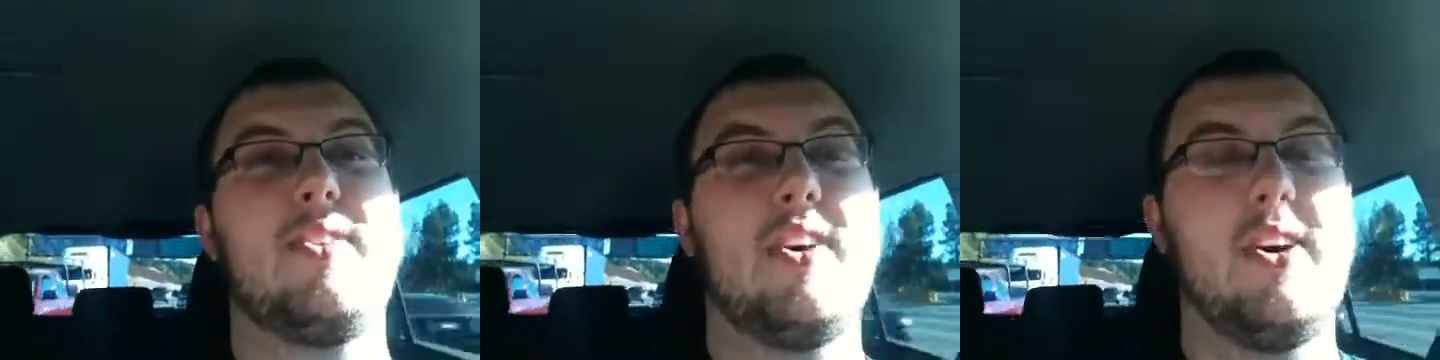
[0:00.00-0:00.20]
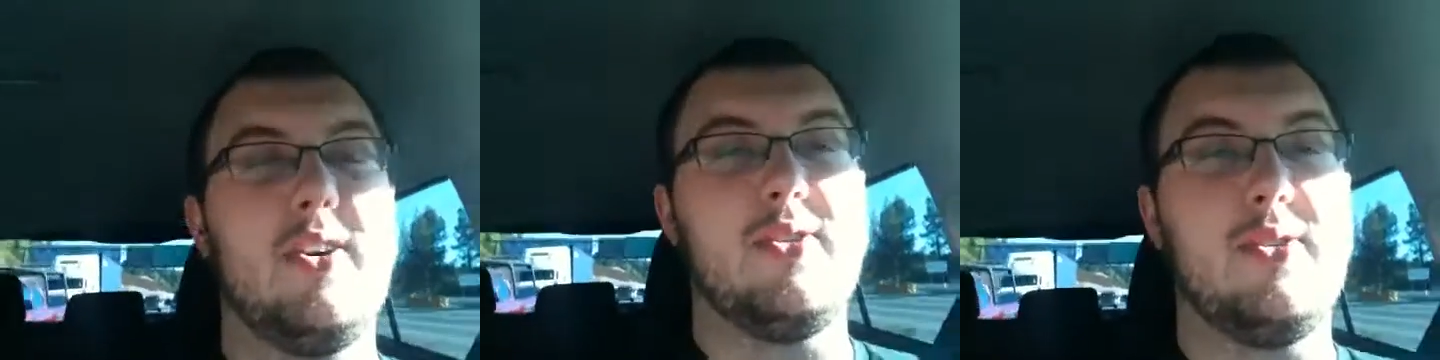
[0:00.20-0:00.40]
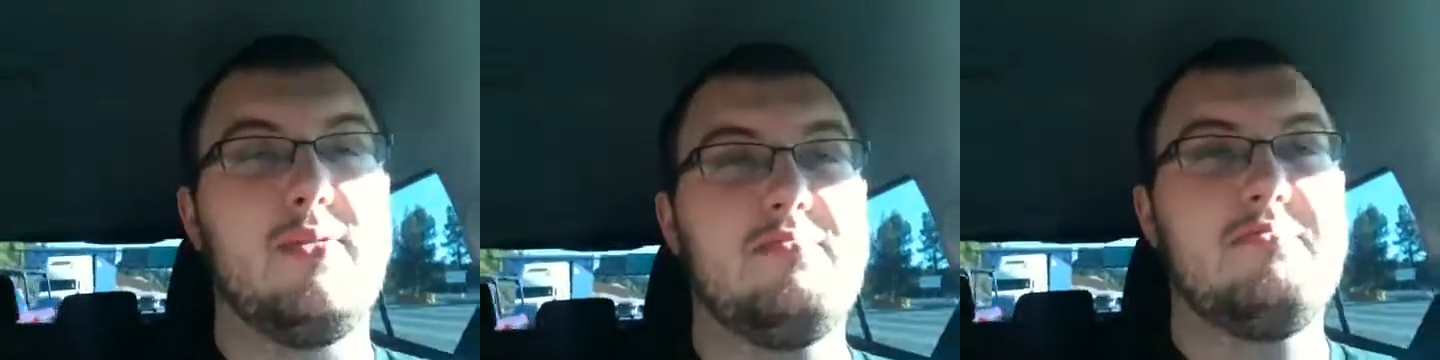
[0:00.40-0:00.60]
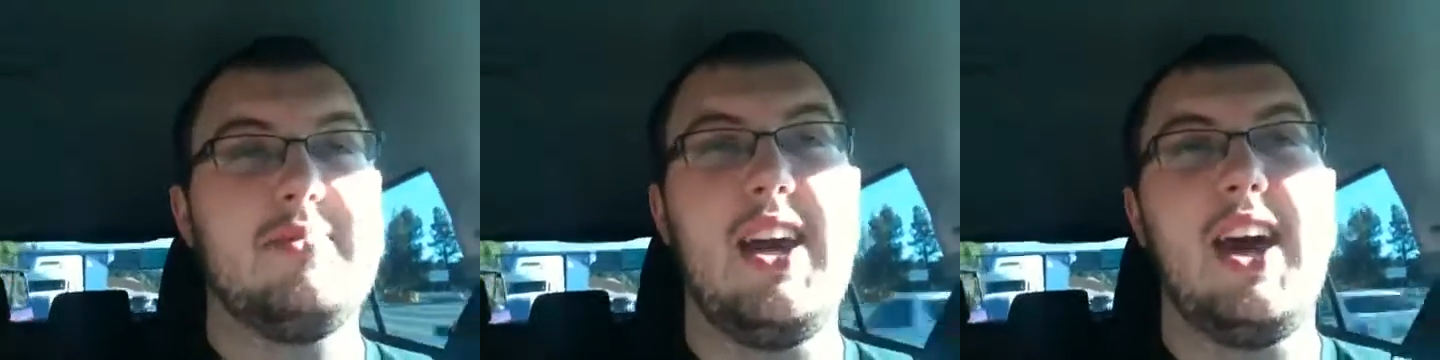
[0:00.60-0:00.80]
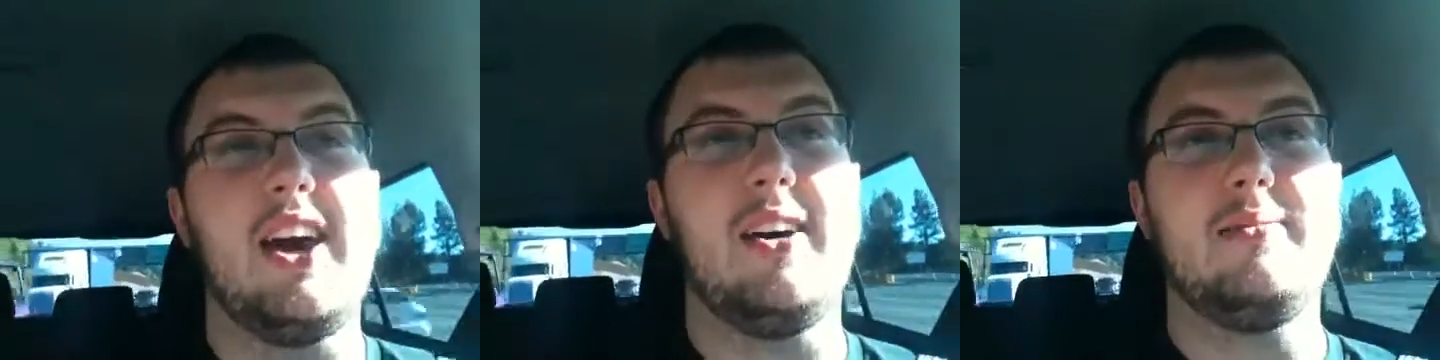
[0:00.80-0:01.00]
So
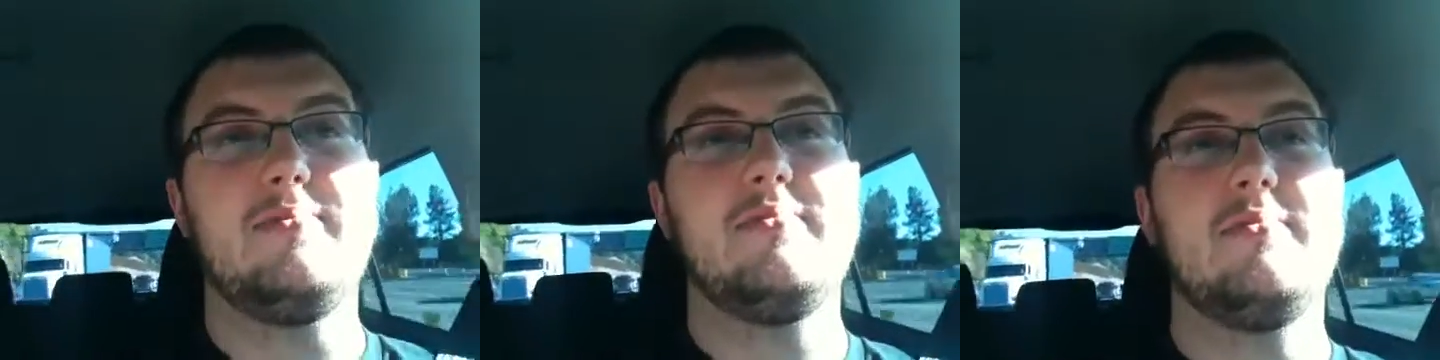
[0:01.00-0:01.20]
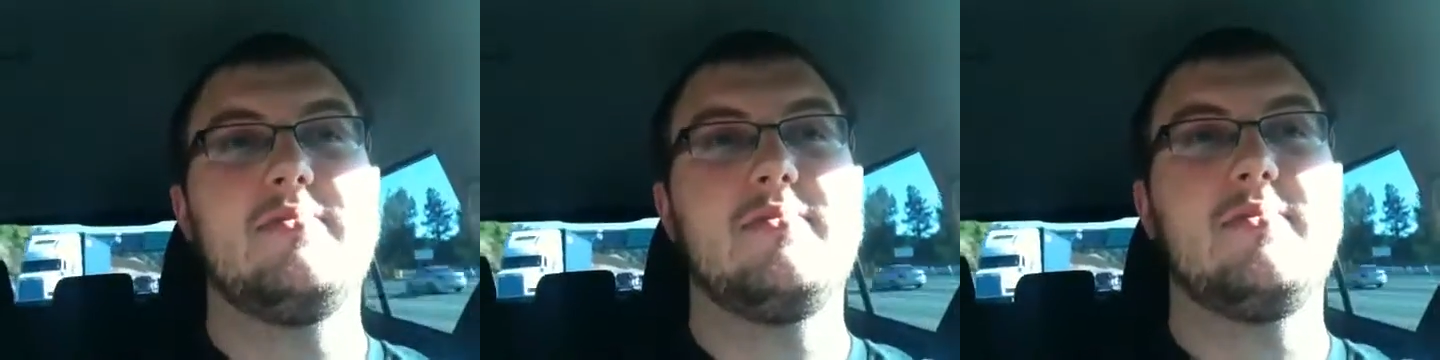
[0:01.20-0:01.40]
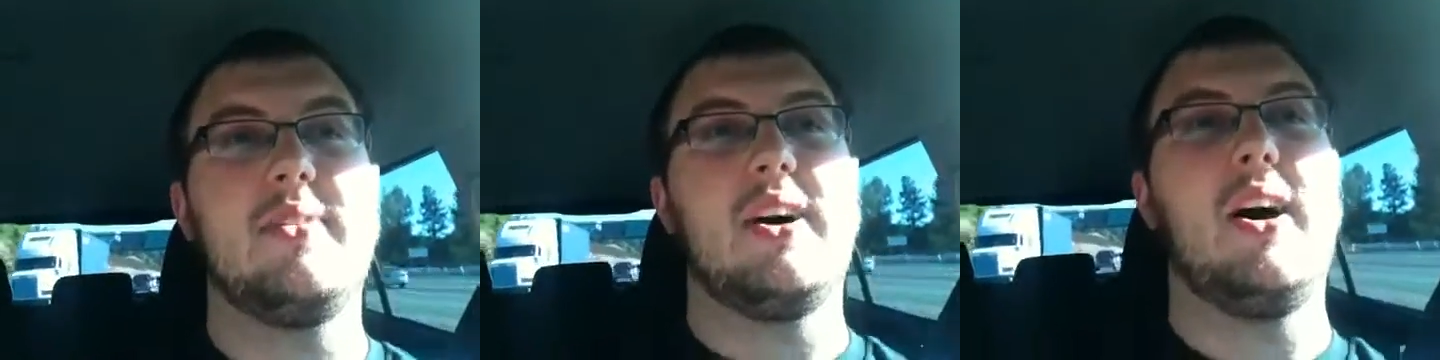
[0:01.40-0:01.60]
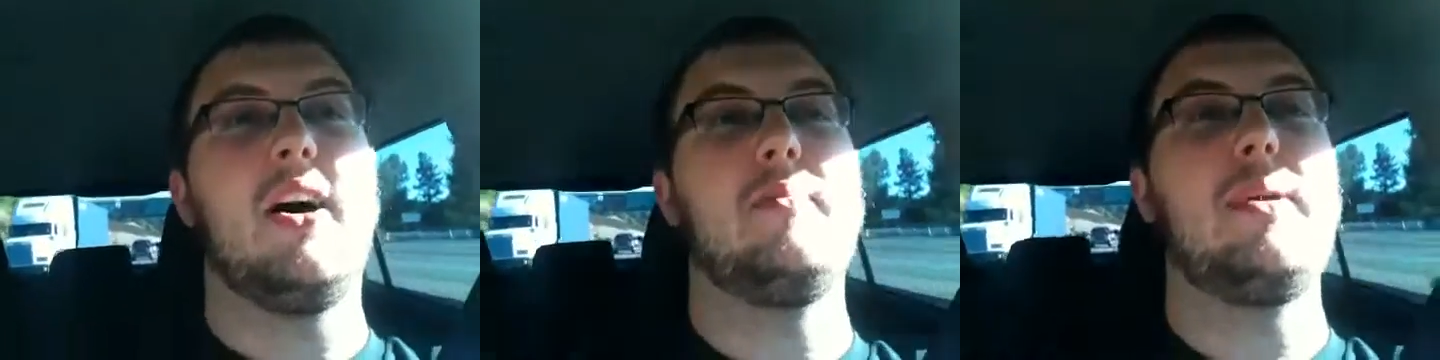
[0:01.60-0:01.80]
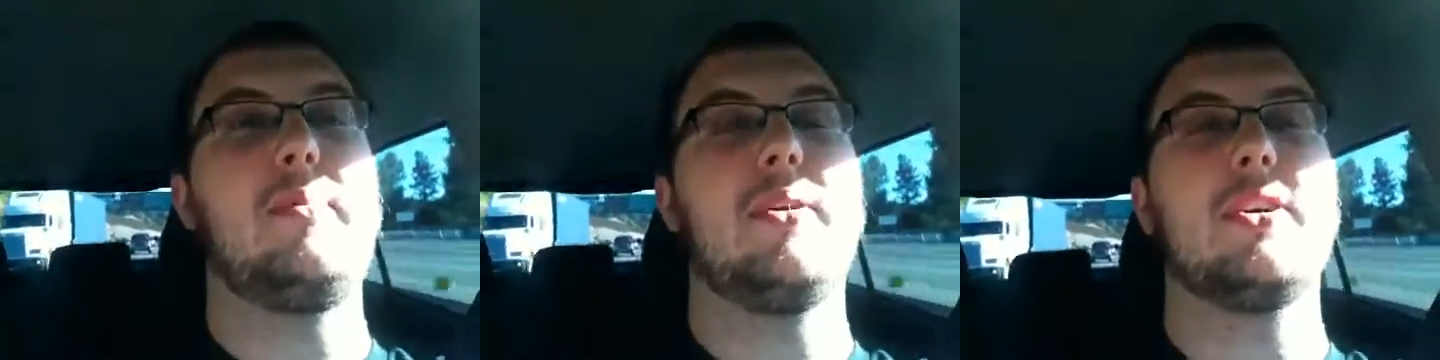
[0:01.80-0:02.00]
yeah,
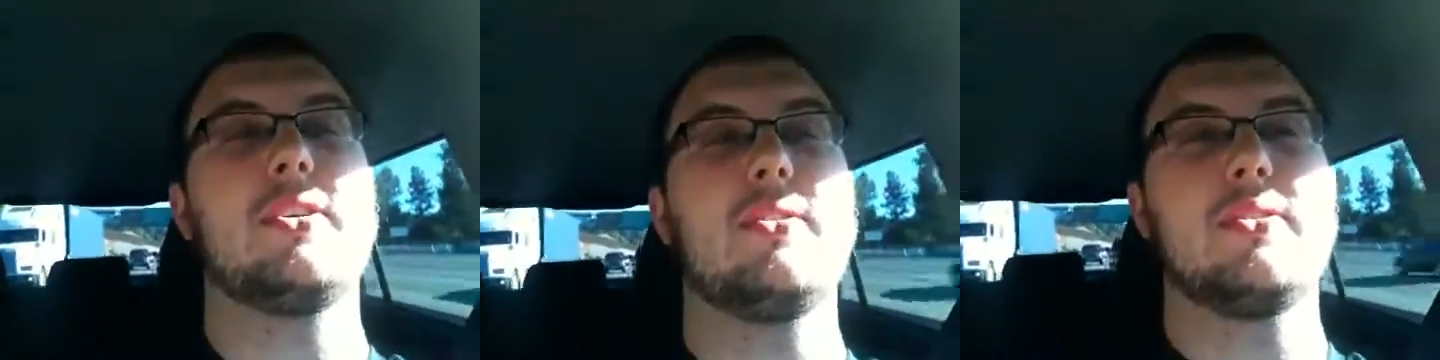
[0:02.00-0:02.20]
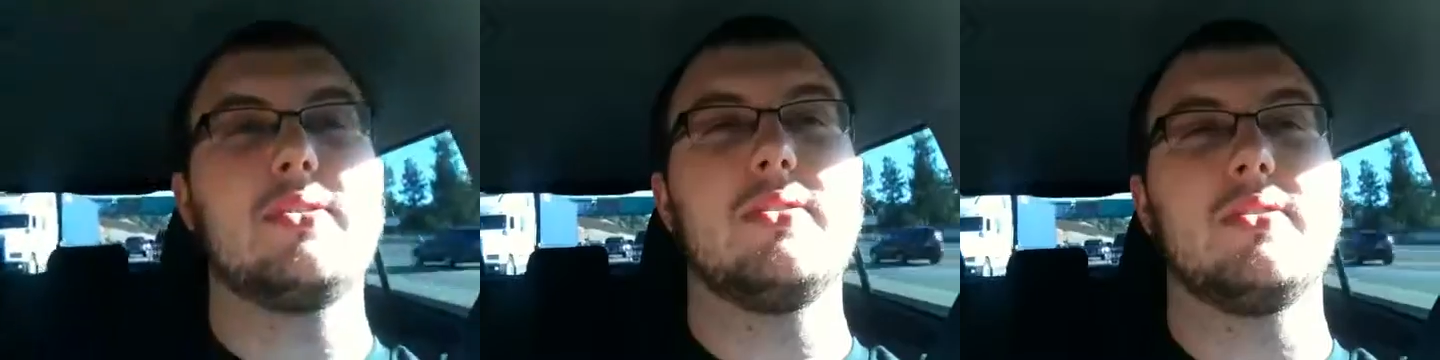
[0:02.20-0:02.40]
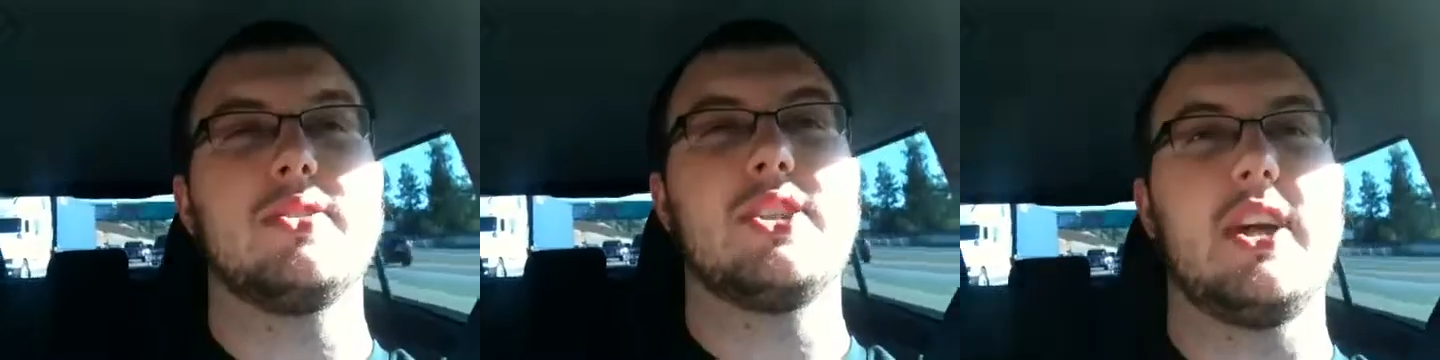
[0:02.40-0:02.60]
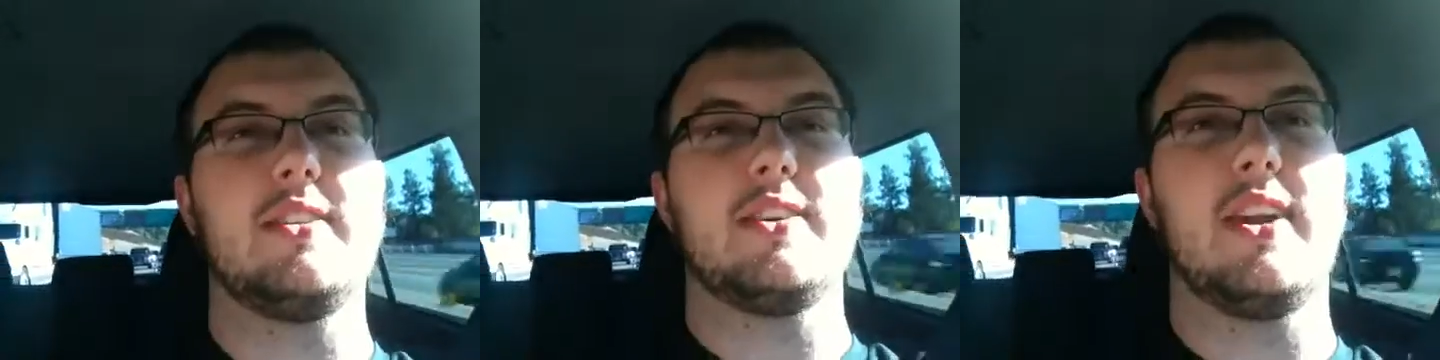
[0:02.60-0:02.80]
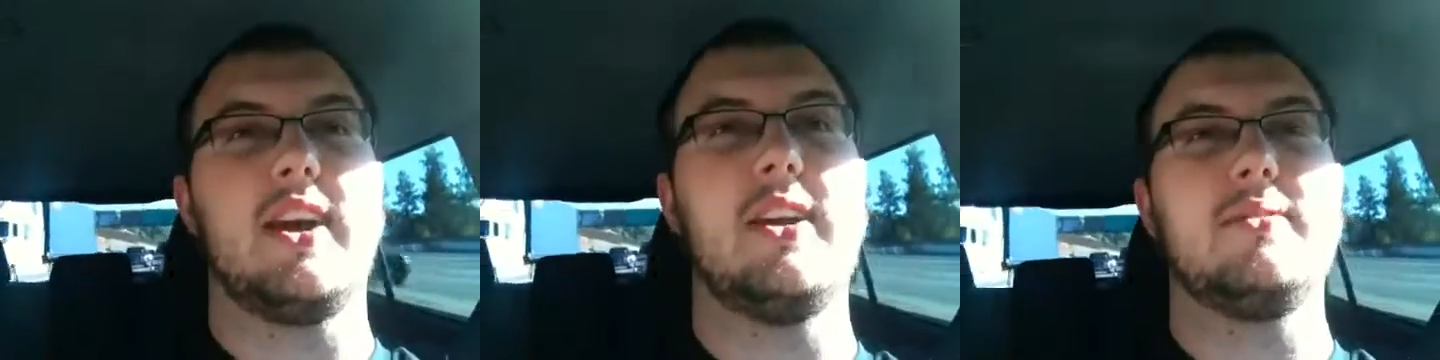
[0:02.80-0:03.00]
maybe I'll go on Google Chat
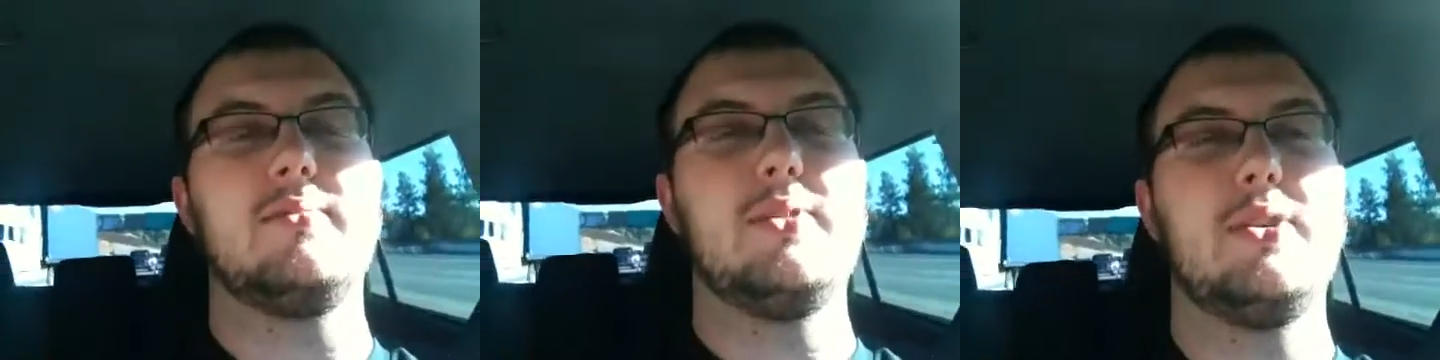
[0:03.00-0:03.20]
tonight.